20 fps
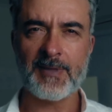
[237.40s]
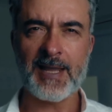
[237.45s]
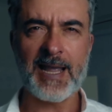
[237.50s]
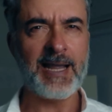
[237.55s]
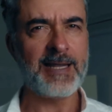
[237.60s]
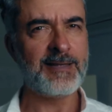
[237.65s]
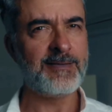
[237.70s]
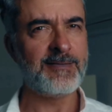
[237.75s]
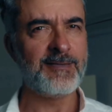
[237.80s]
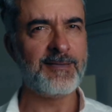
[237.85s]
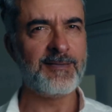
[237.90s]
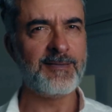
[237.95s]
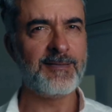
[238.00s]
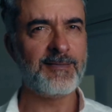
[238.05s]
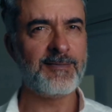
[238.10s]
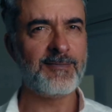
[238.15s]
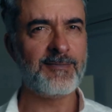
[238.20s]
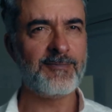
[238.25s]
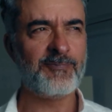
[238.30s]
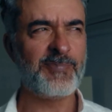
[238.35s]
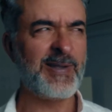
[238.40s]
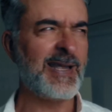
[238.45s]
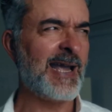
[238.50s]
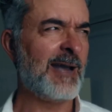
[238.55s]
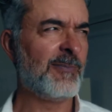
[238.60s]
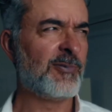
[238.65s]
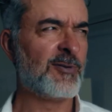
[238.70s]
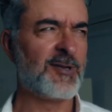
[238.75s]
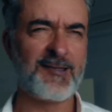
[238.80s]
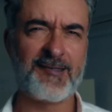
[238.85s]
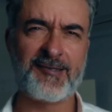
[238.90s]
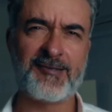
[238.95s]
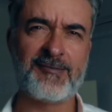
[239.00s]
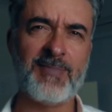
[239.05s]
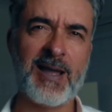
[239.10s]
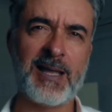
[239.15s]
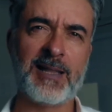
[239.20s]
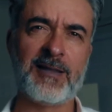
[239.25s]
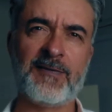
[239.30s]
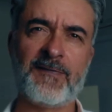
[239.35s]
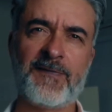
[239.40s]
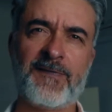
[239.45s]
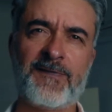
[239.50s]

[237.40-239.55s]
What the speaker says: and be able to smell it